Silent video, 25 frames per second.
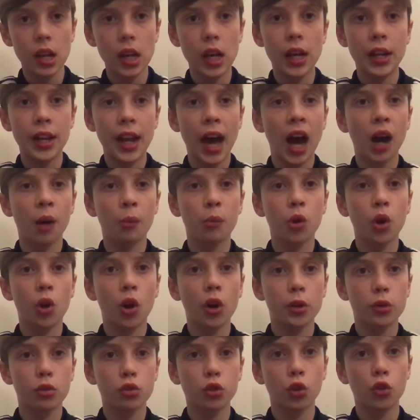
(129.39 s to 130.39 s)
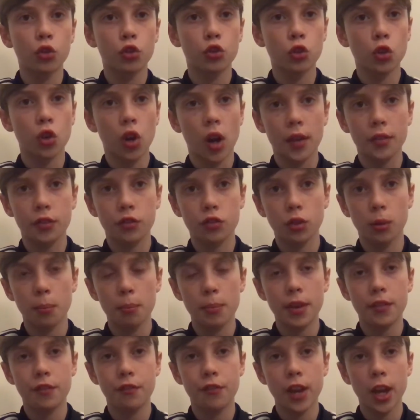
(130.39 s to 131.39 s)
and Almiron, who sort of drives from
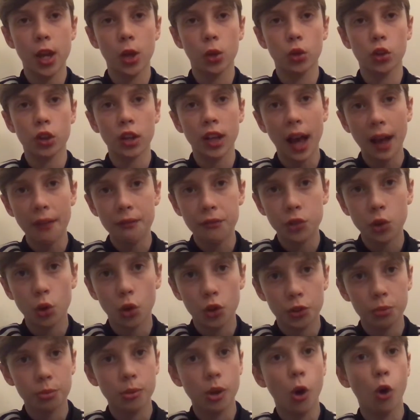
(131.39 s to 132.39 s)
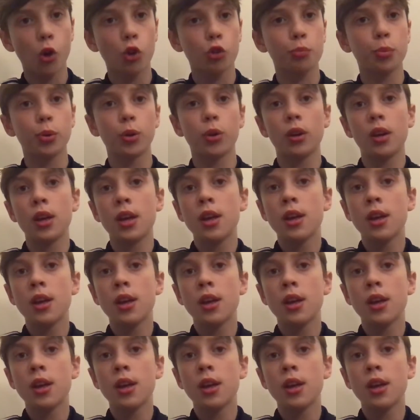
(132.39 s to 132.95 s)
midfield and can score some goals, but